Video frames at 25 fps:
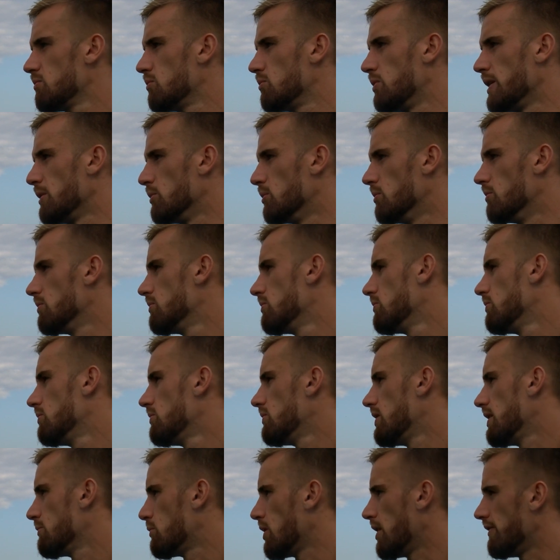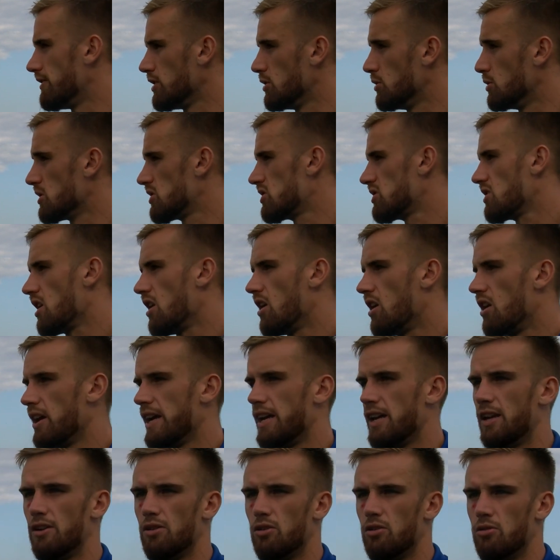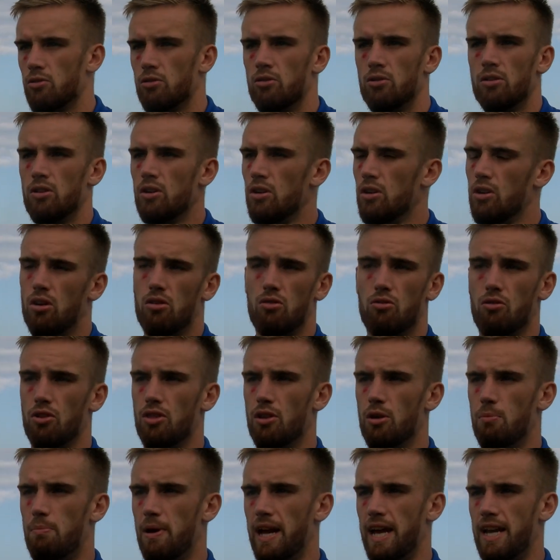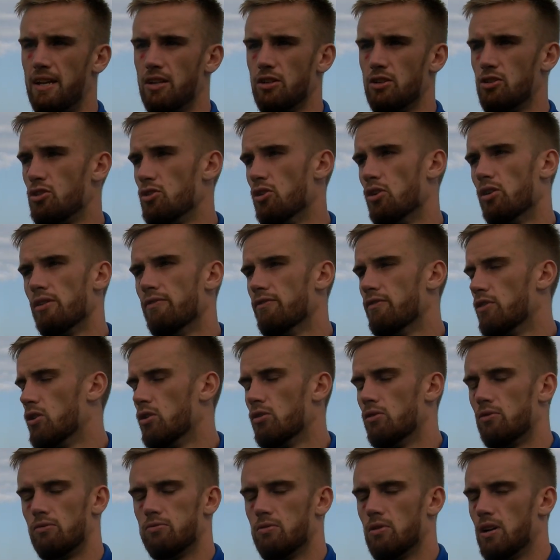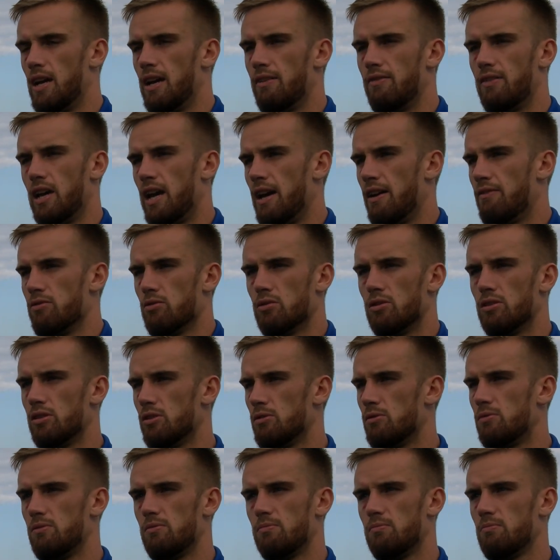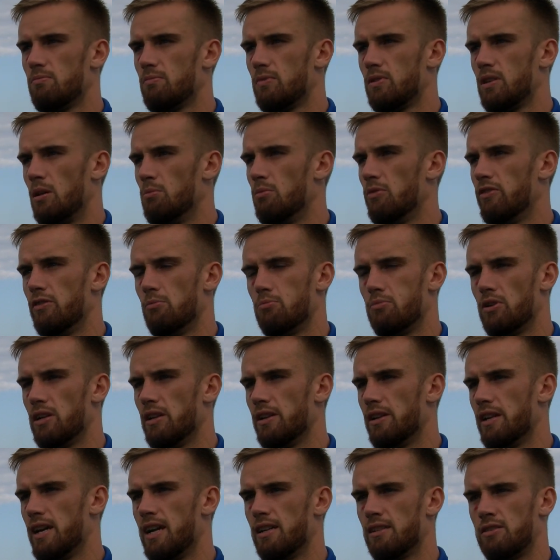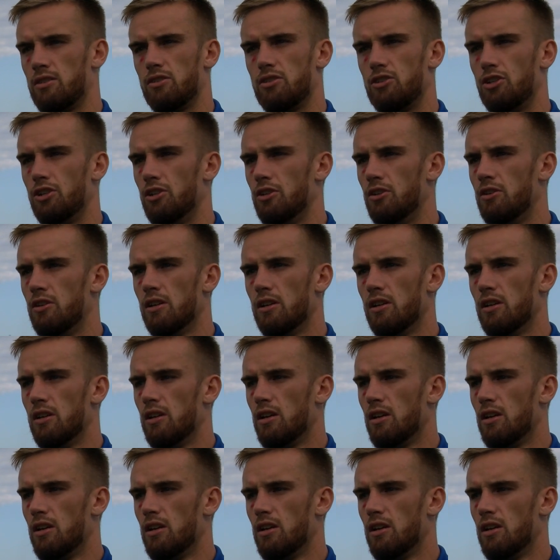you were starting or on the bench, not involved, whatever, everyone's come with a brilliant attitude.